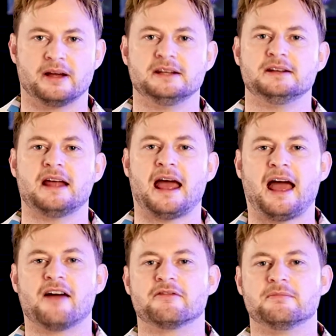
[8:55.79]
He didn't
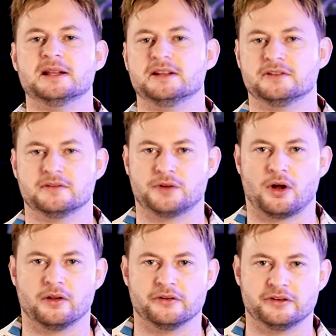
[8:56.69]
have millions of
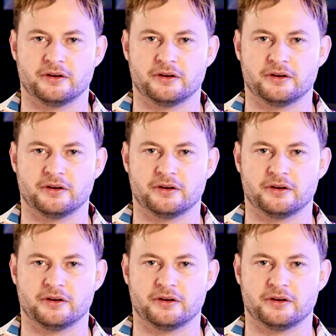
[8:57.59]
dollars to